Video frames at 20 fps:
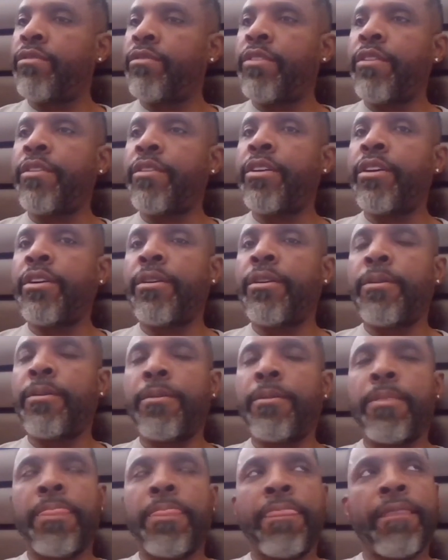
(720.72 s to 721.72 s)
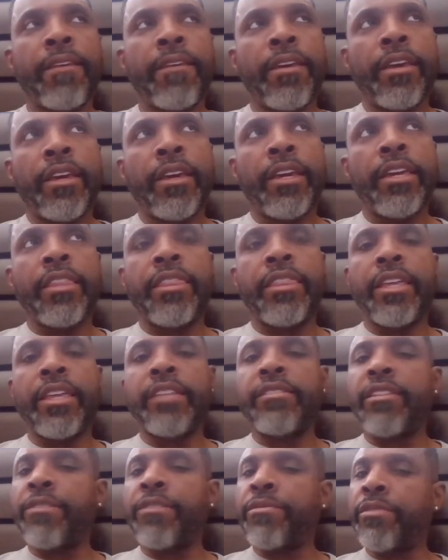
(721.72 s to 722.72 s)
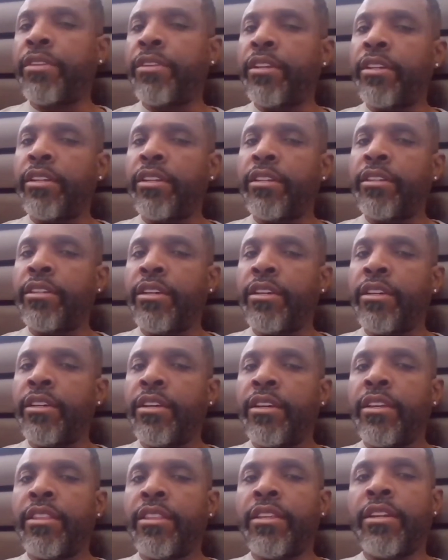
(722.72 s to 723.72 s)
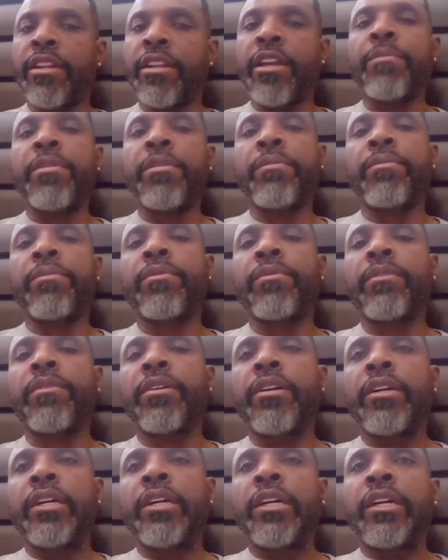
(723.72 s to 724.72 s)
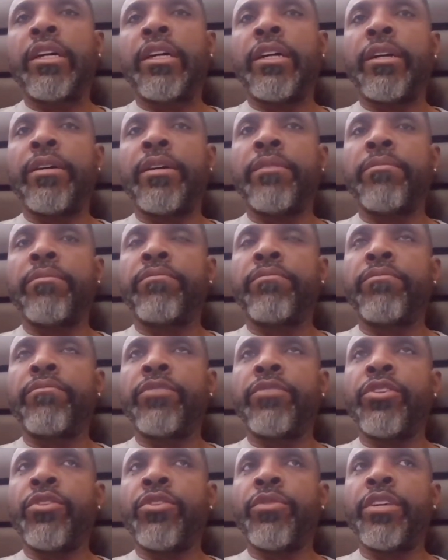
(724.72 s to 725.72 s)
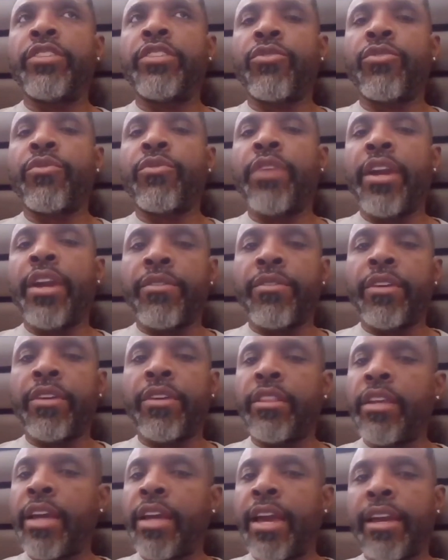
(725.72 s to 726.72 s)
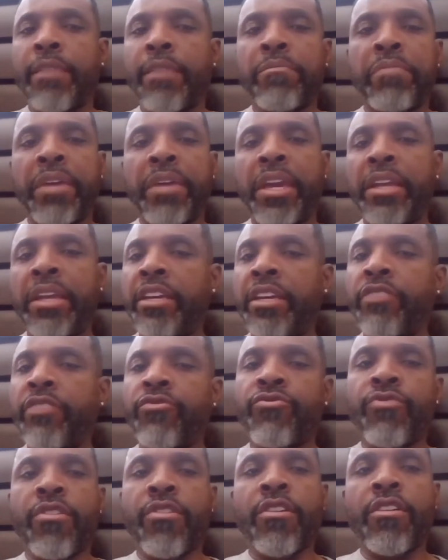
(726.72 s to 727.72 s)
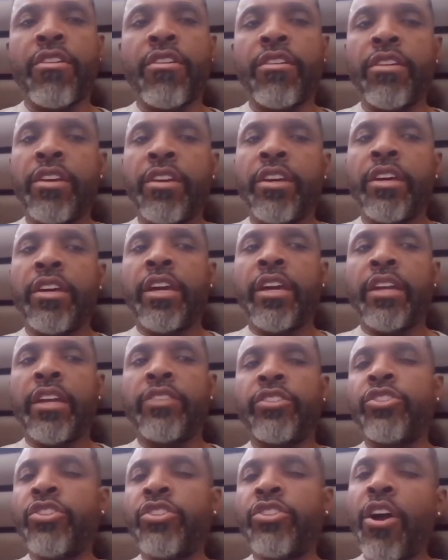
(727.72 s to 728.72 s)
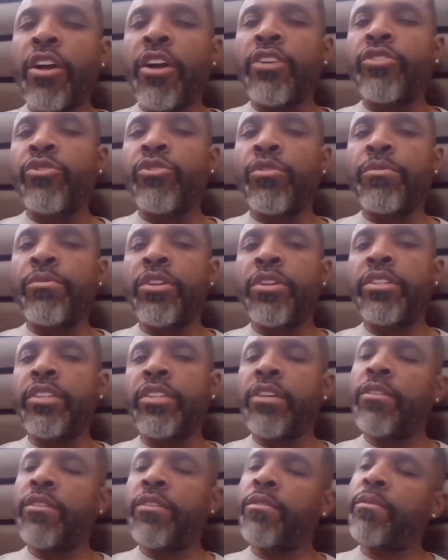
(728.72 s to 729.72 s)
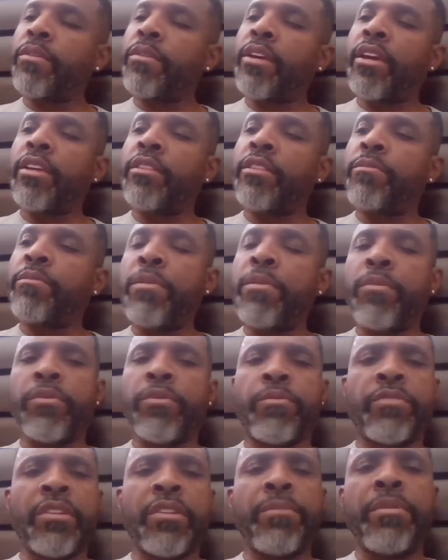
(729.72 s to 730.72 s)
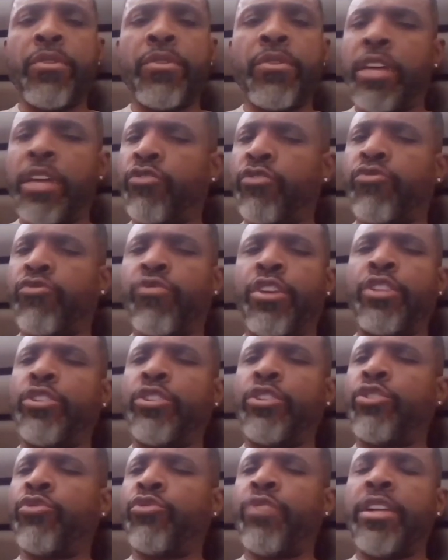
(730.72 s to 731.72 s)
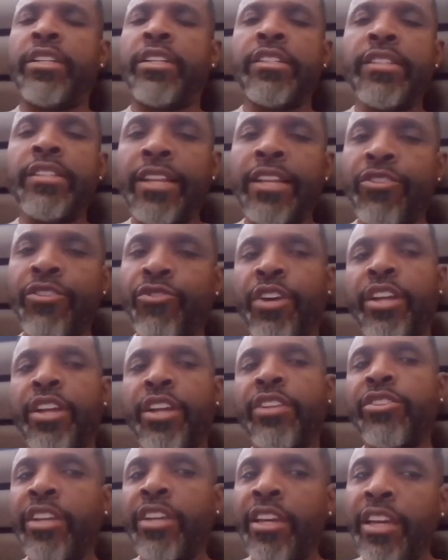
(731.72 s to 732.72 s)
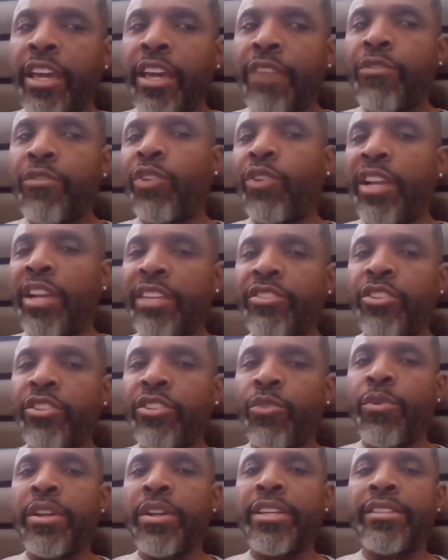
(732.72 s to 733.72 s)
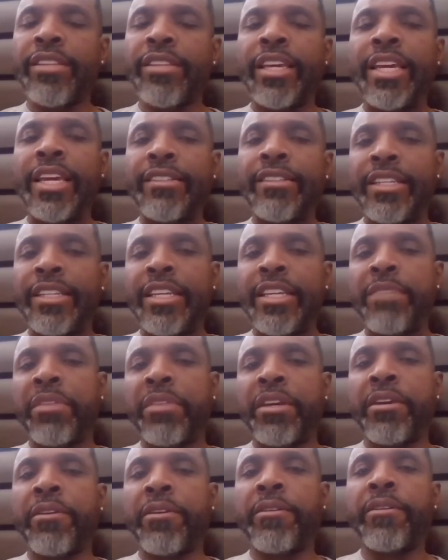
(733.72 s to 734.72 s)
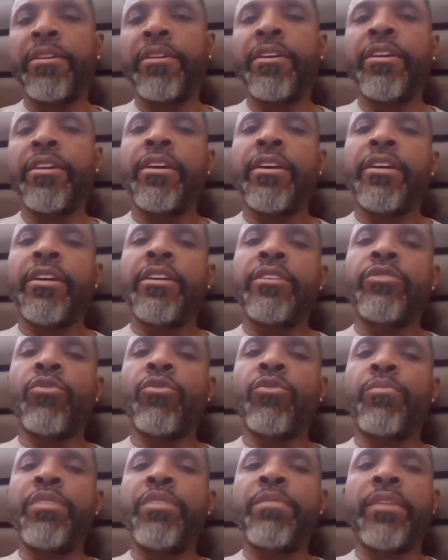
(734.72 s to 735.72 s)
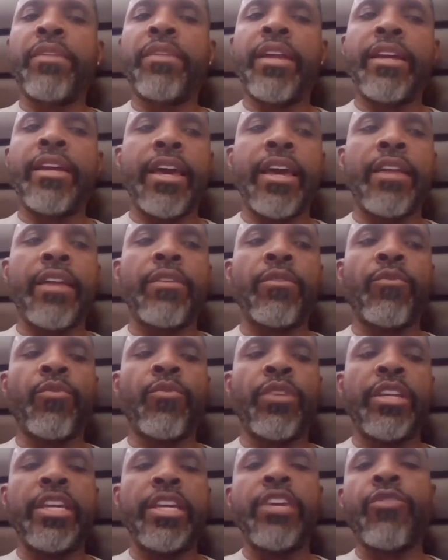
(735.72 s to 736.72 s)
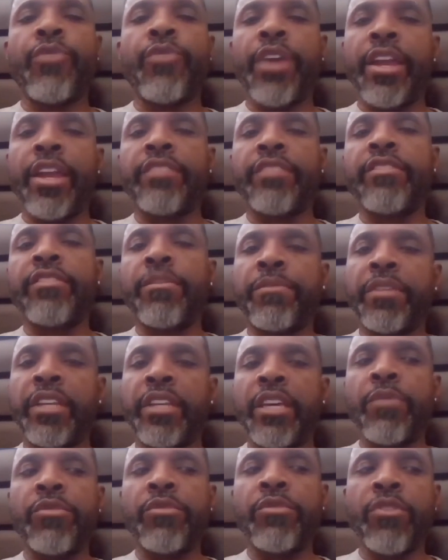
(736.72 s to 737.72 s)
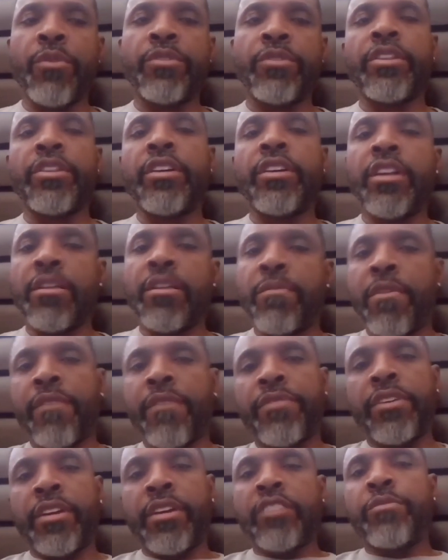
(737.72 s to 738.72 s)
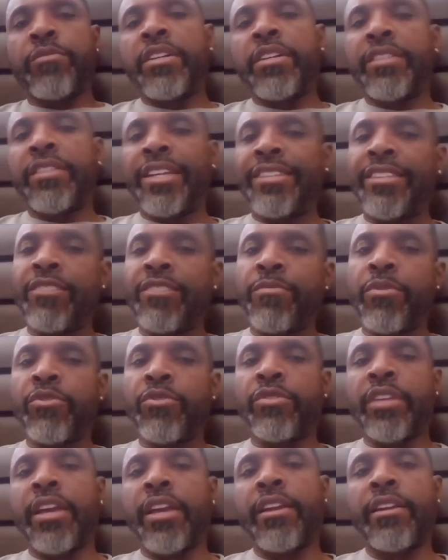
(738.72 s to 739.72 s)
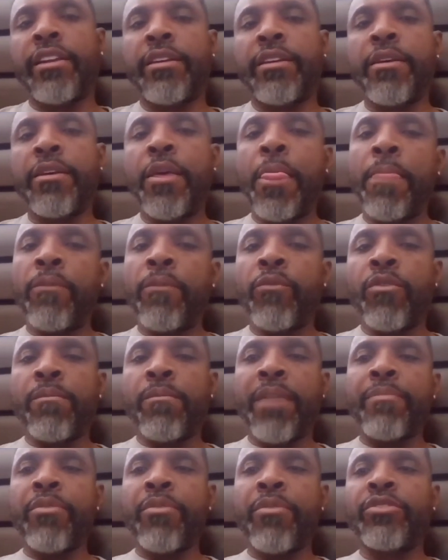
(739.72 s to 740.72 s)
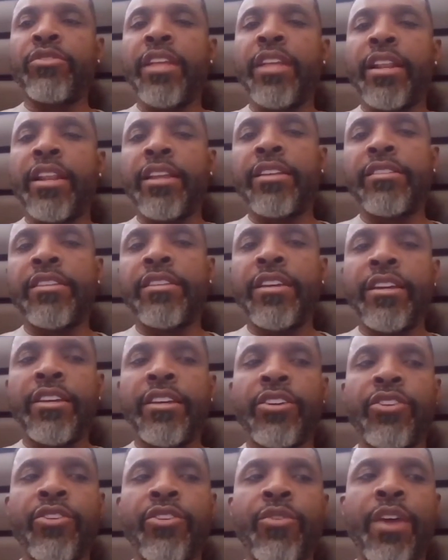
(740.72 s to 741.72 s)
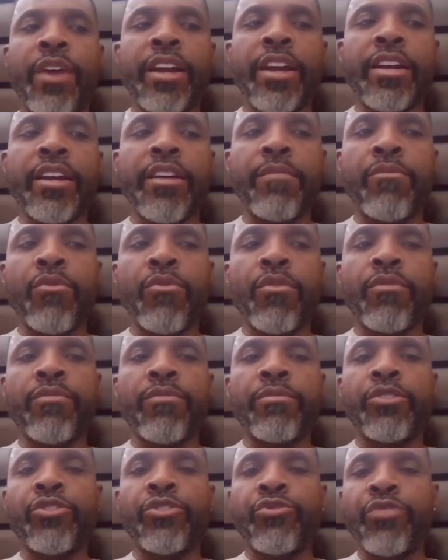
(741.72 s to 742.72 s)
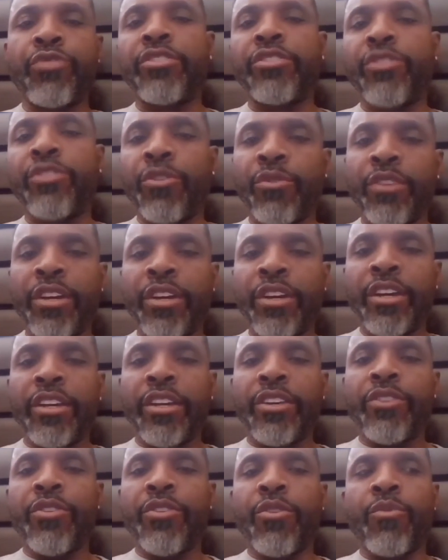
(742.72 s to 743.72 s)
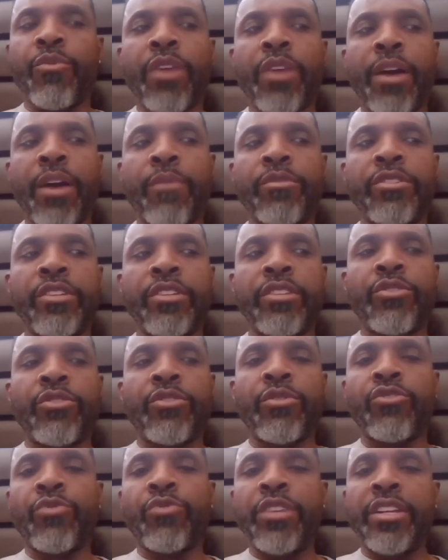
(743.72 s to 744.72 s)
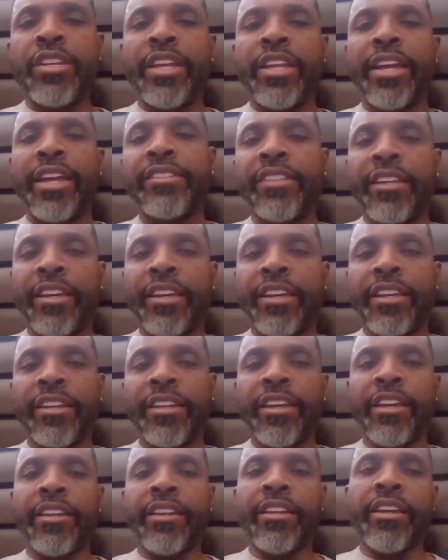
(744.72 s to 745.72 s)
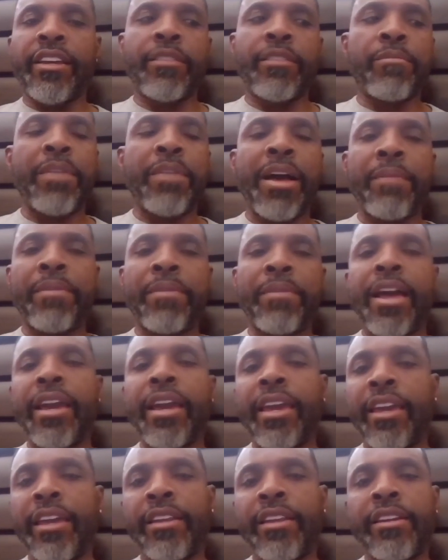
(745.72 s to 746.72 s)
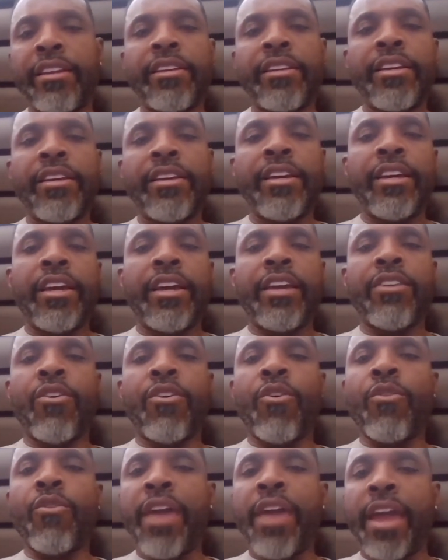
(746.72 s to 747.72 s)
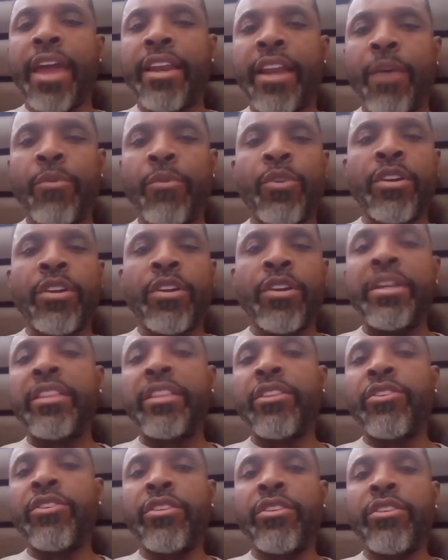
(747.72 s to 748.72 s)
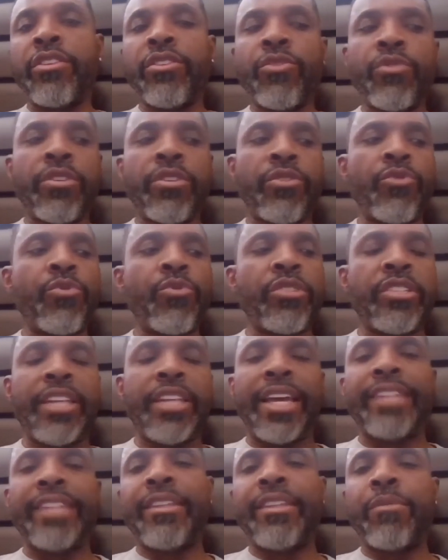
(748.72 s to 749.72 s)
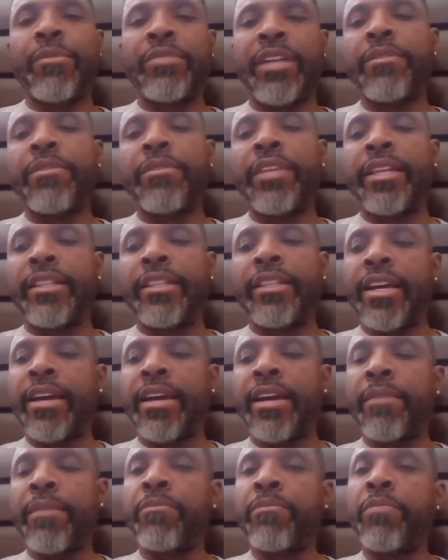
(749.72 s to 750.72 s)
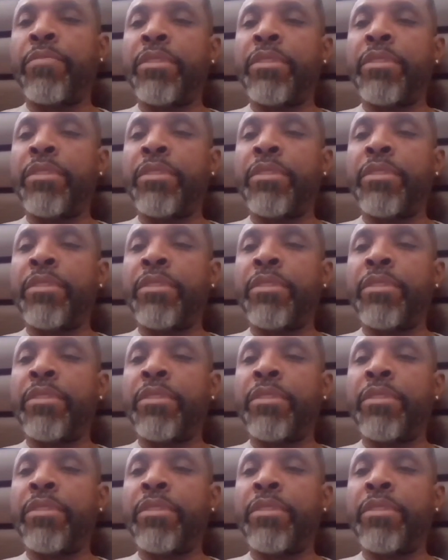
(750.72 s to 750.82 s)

He's very uh, he thinks differently than a lot of people. Um, you know, he's a creator. He the guy can paint. He can draw and just talking to him, you can tell. Okay, people. Some people go, "That's strange. He's strange. He's not strange. If you listen to what he say, he's a deep thinker." Mm-hmm. So people like that, when he created something, he was always going to come off the cusp because that's his personality. Mm-hmm. Where my personality is, you know, I come more from the street. So you know, I was into the street dancing and and, and the pop locking and the, and all that, and I wanted to be in the, the, the newest dance that was out there at the time.